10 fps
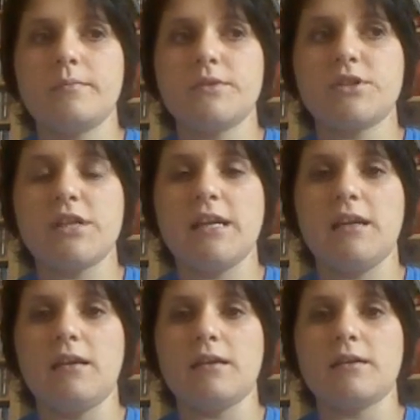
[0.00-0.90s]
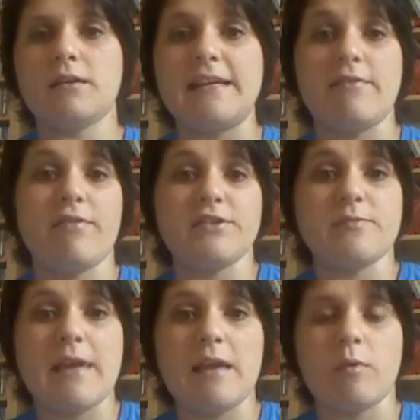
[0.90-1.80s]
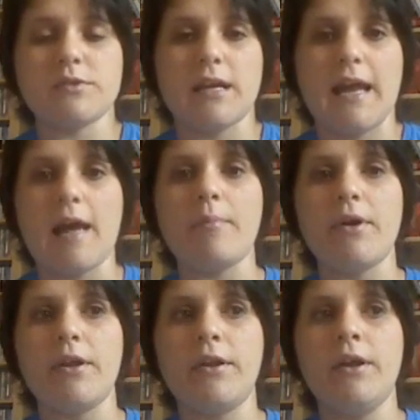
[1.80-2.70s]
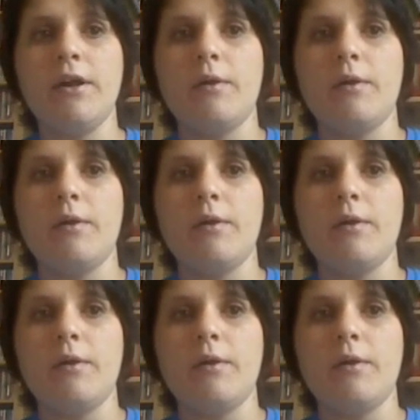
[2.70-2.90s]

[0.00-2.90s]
She explained everything to me, what was going to happen,